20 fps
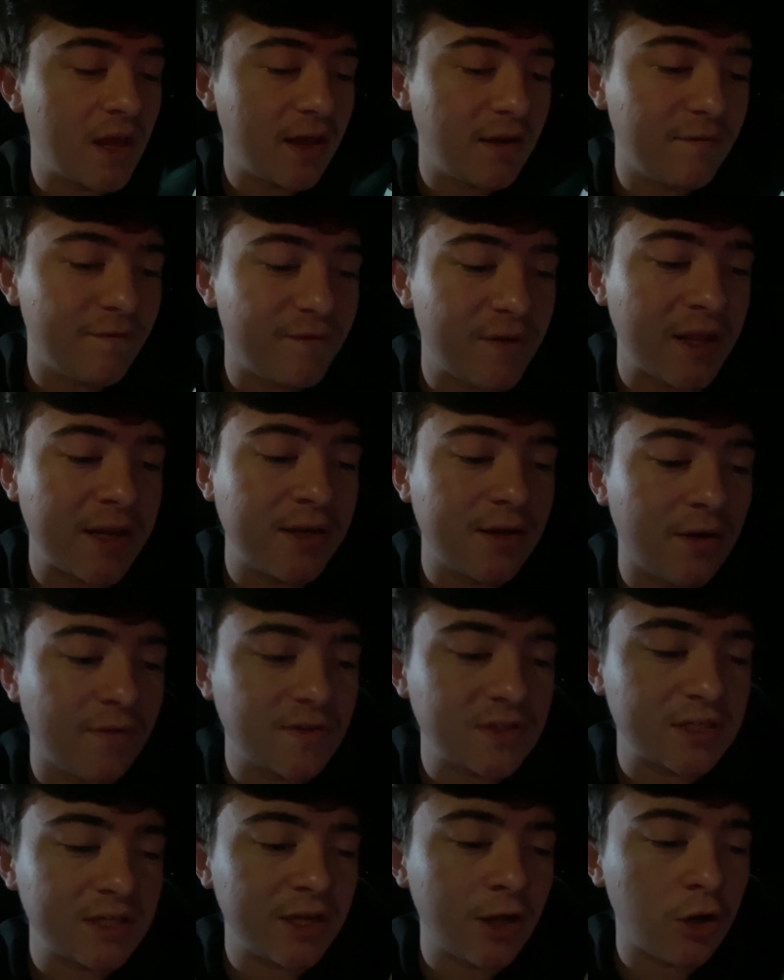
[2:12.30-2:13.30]
Flint
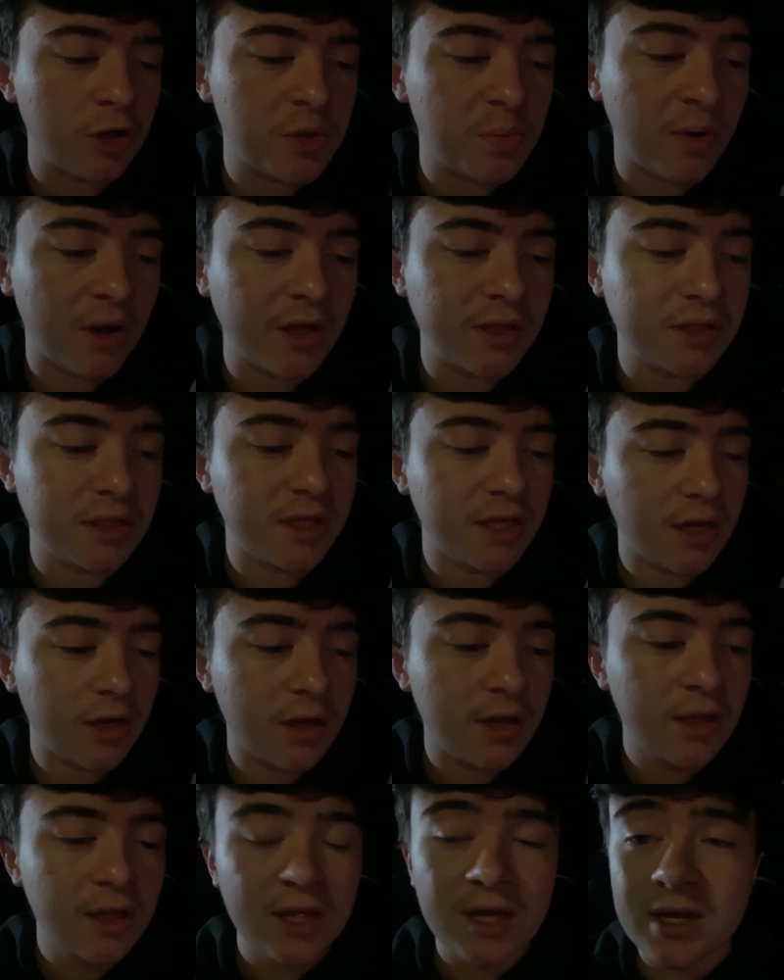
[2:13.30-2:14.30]
obviously occupying the
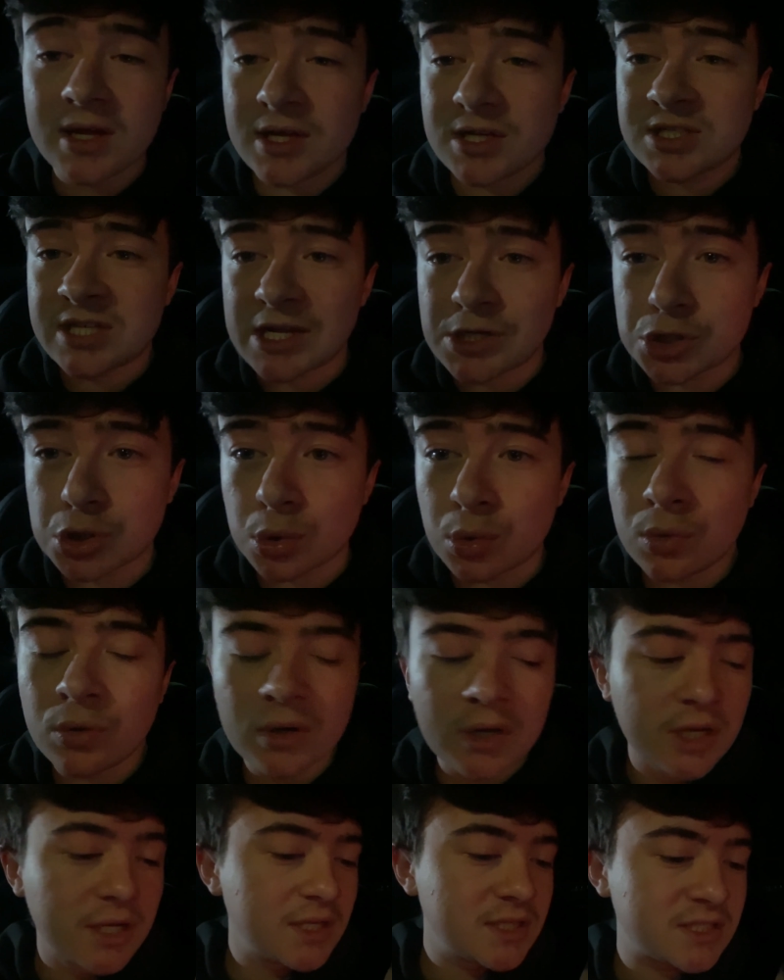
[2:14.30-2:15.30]
central
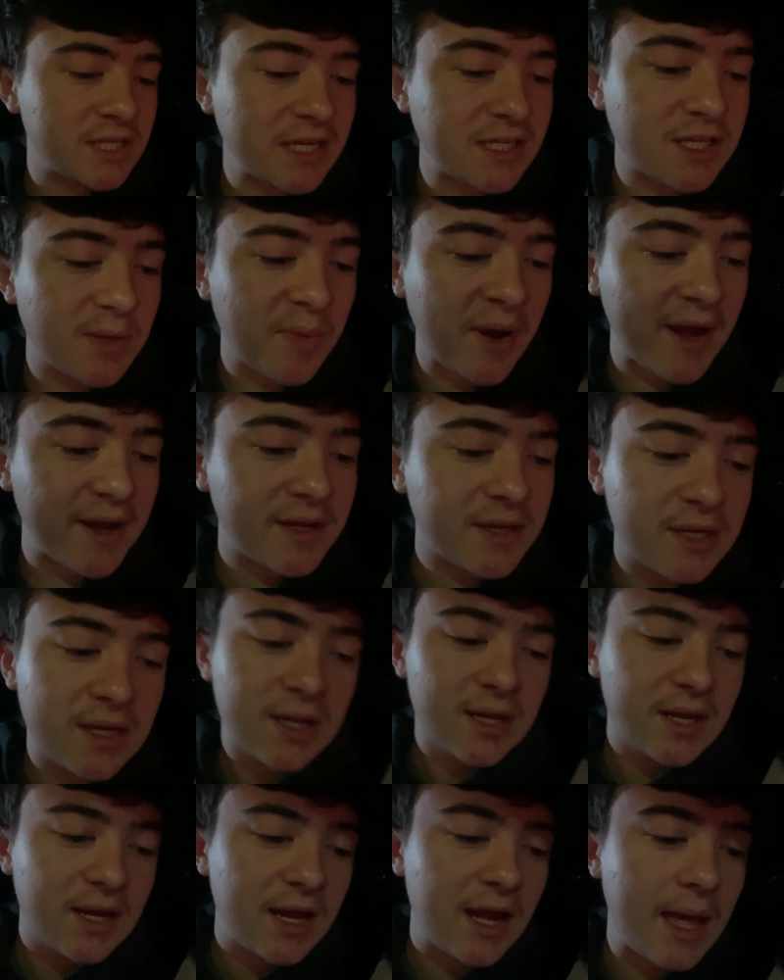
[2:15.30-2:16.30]
centre back,
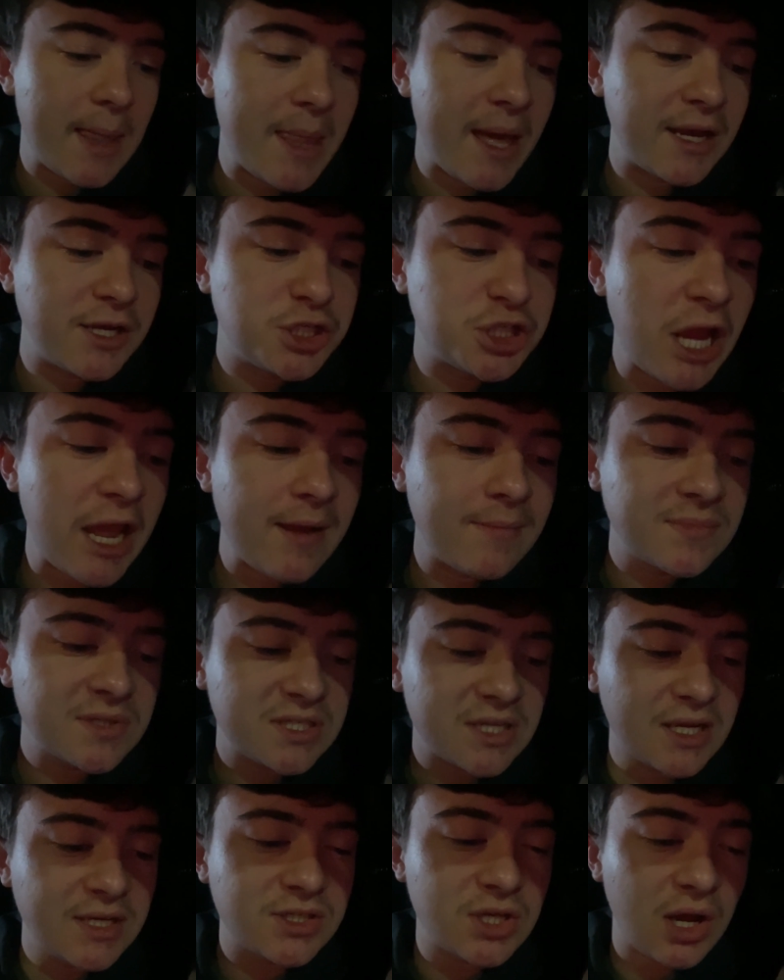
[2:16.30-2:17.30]
and then
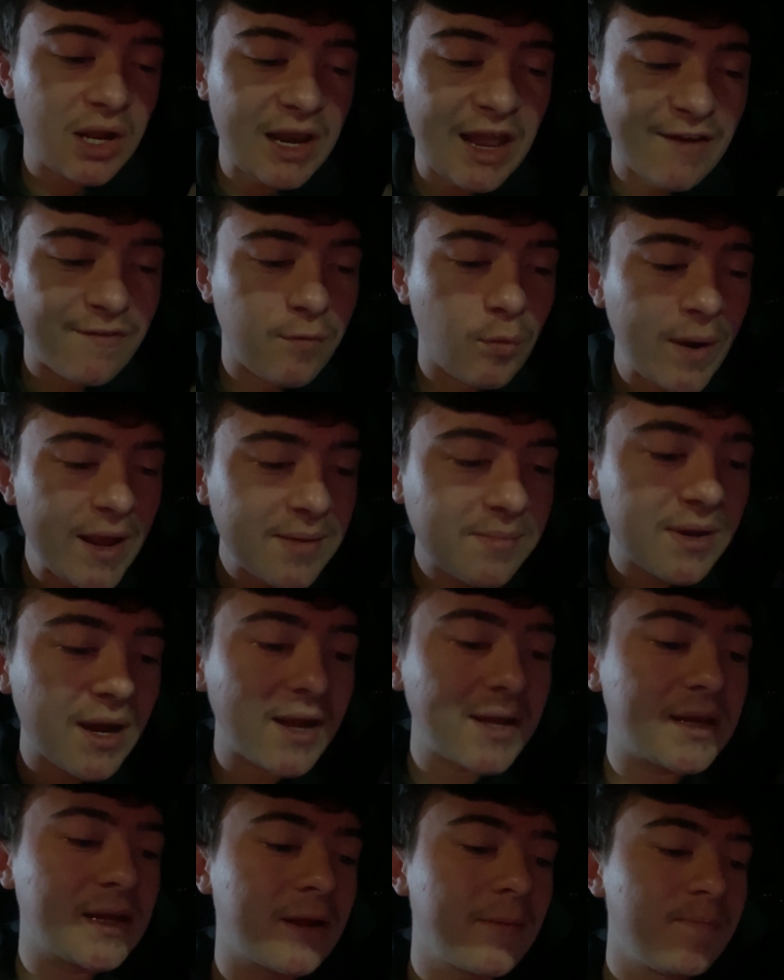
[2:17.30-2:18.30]
James as our left wing
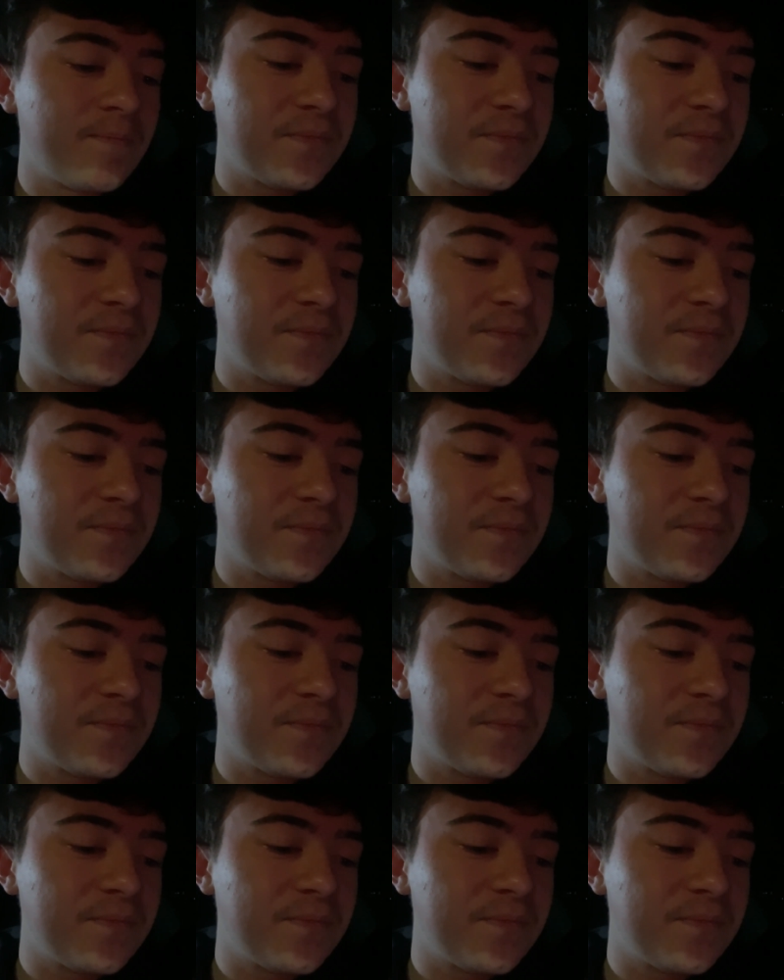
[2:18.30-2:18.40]
back.